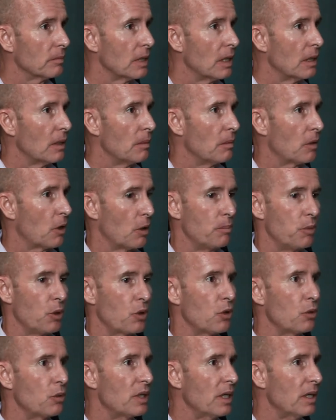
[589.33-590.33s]
Yeah. Go book
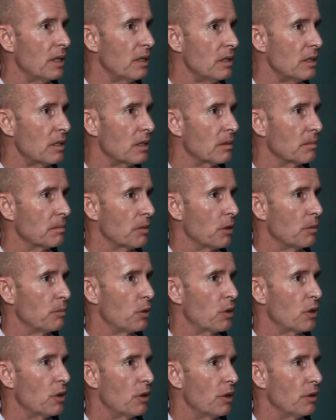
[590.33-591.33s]
your tickets. Go
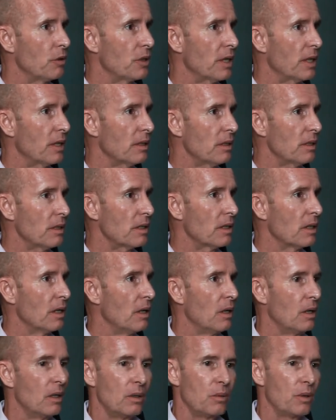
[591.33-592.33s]
book your hotels.
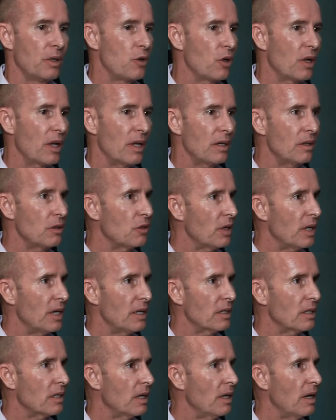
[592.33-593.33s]
When you get into
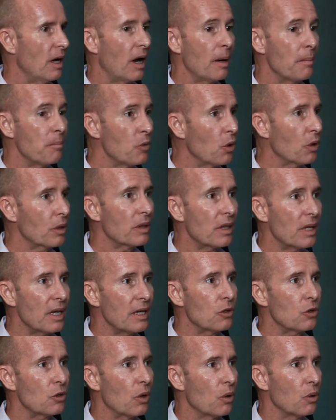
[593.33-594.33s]
SA, I'm not
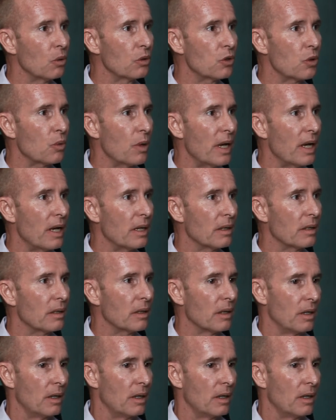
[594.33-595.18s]
there to hold your hand.